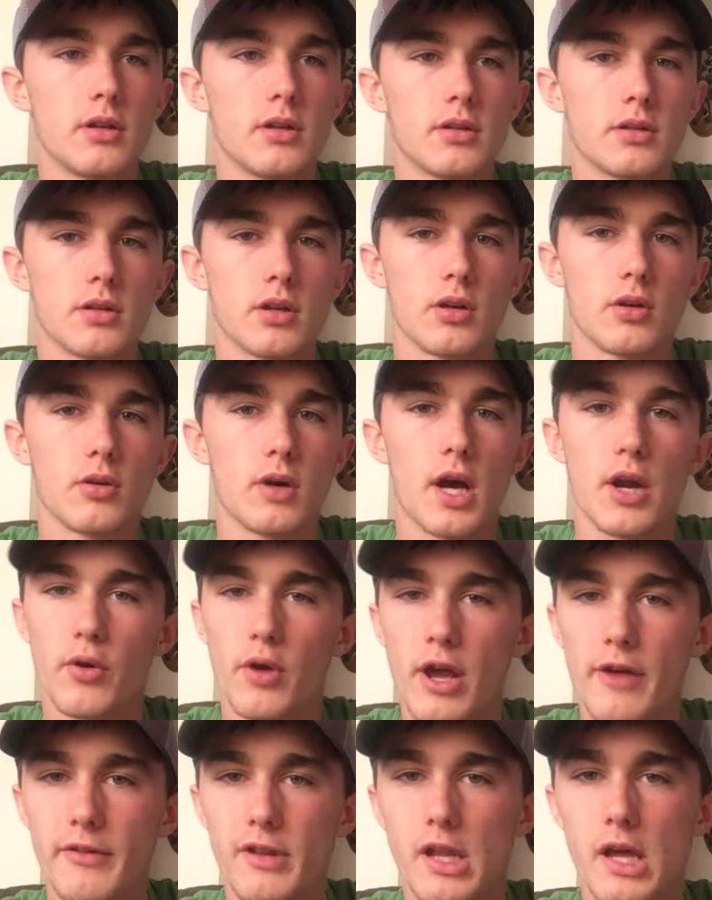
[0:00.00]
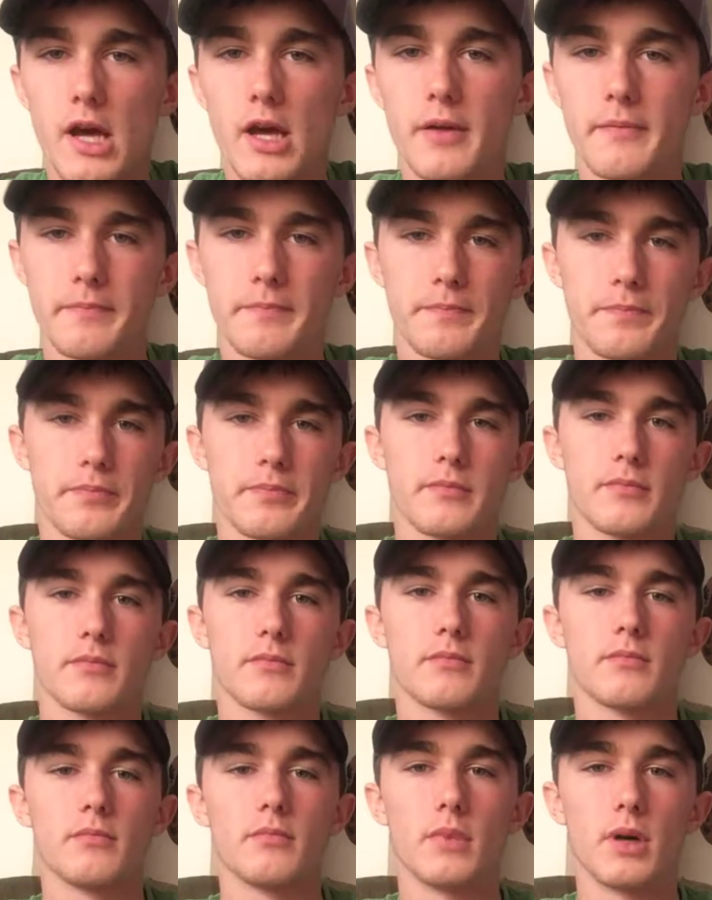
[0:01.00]
So I don't have a lot,
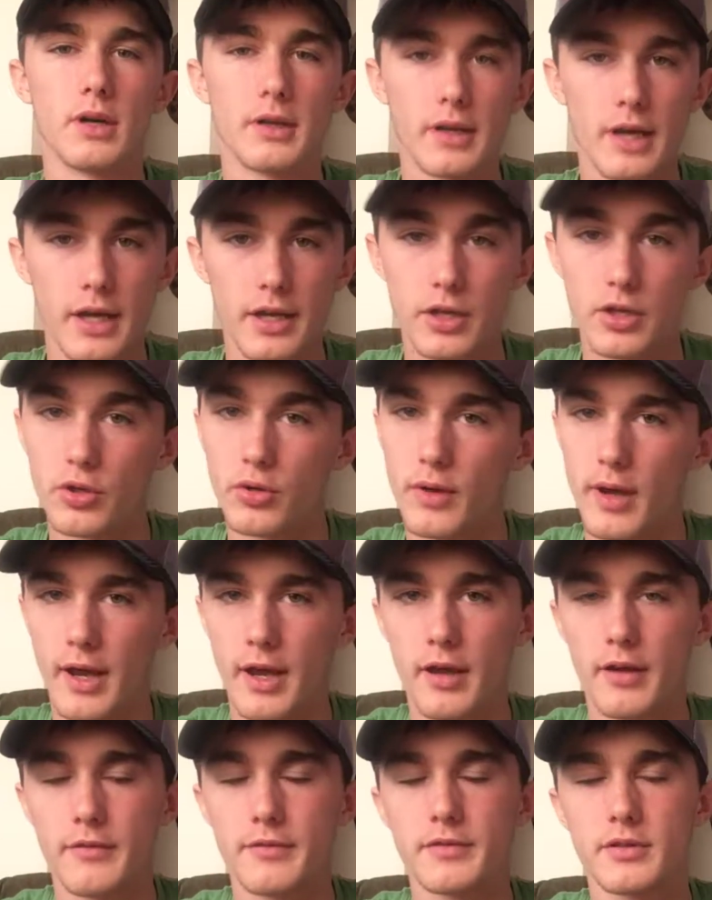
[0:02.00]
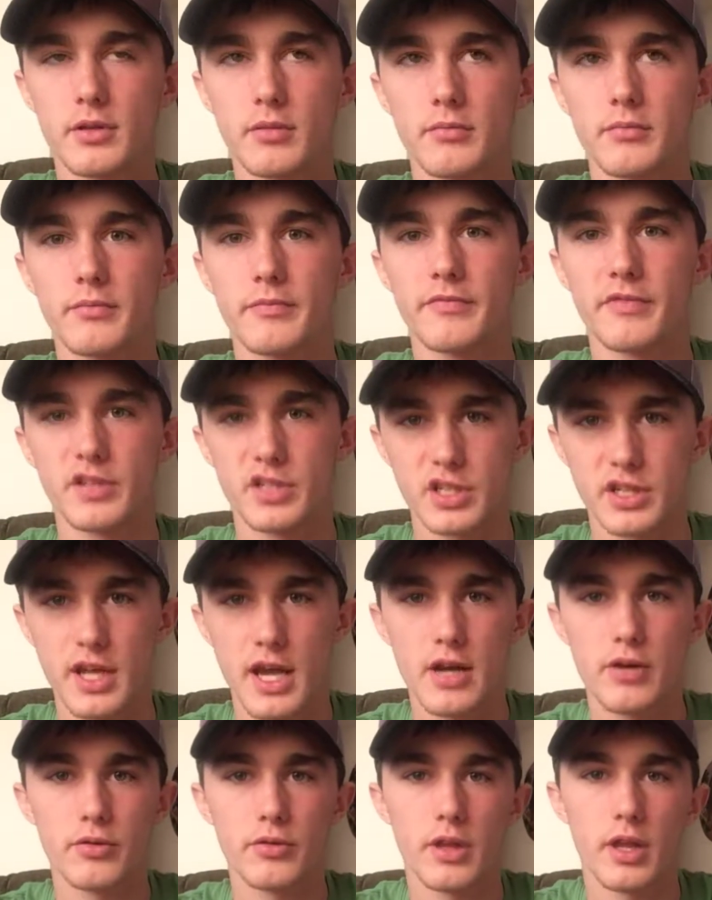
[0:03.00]
but I do have some fishing
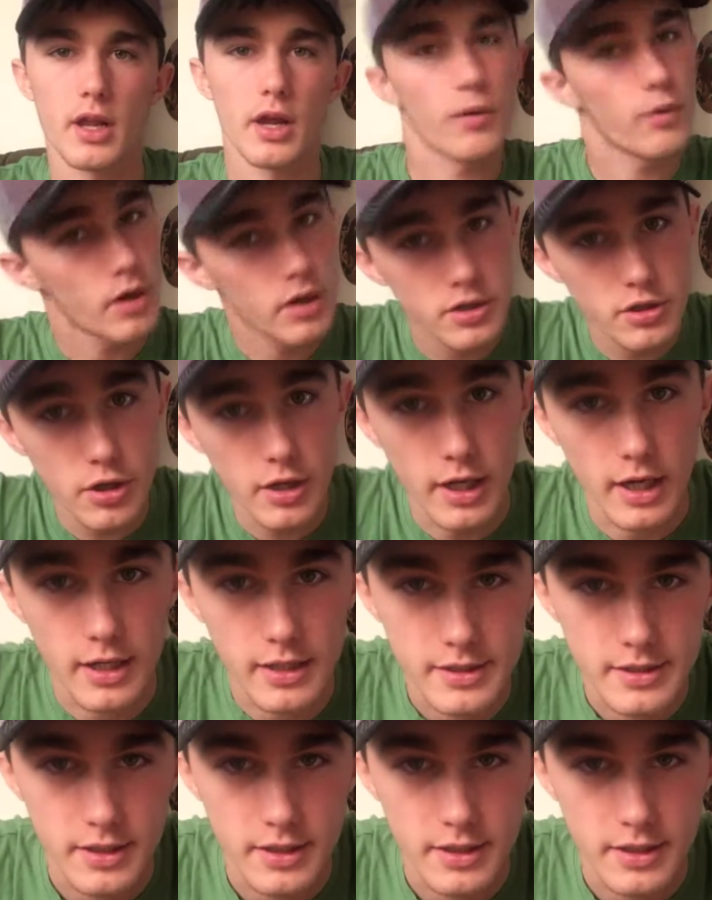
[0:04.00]
tackle that I want to show you guys.